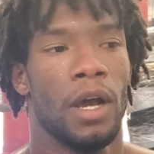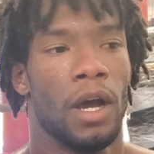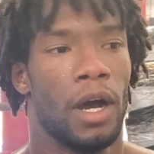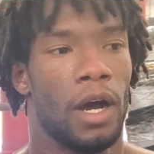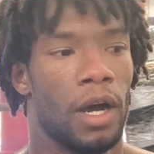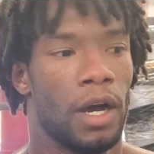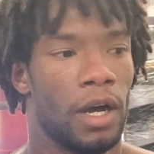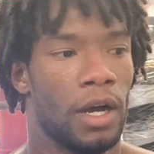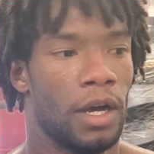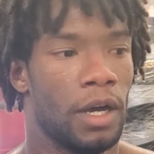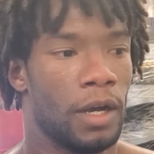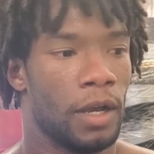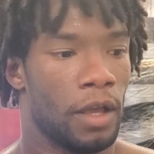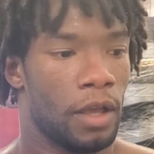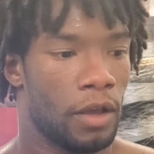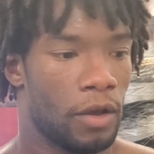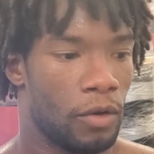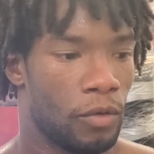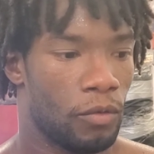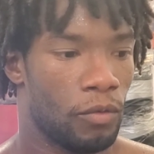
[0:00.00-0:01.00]
Uh,
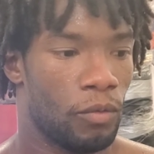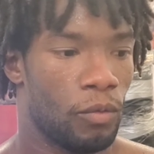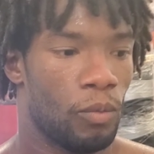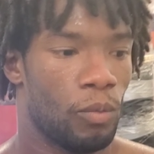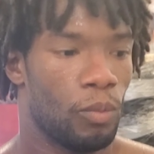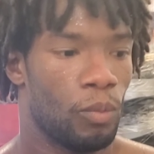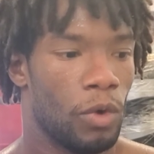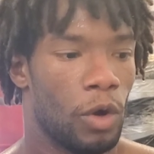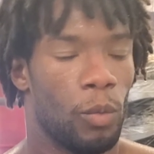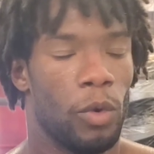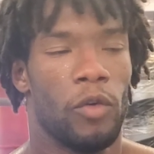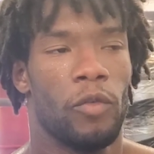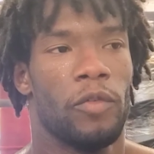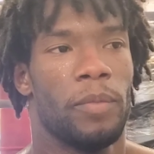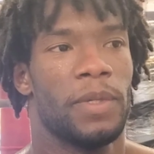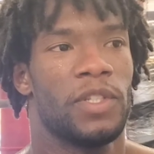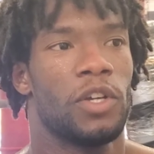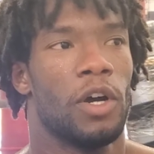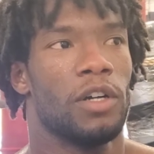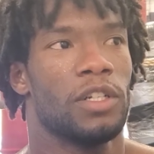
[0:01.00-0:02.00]
well, what
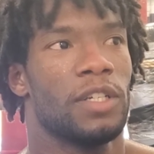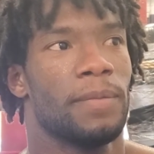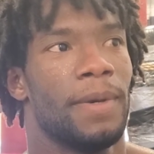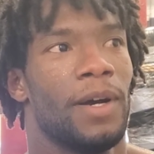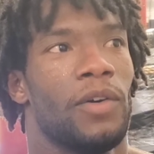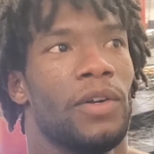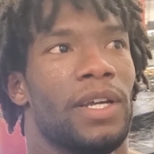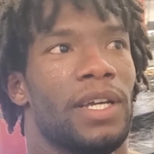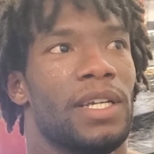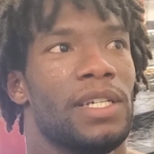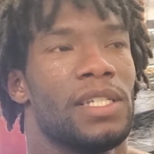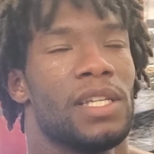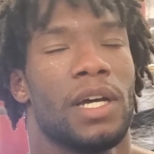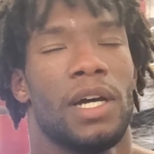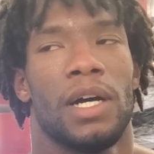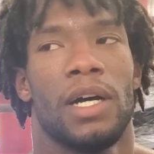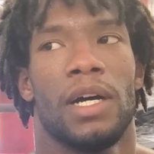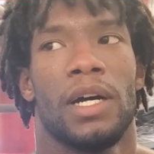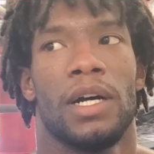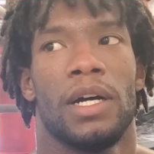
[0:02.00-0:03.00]
we'll be talking about is
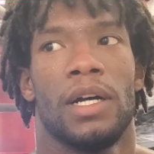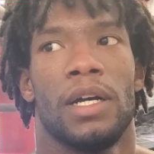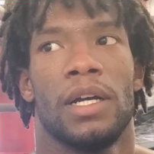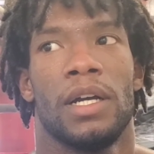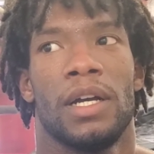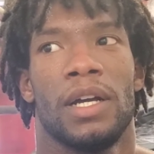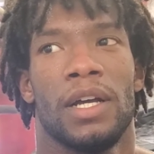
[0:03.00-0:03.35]
uh,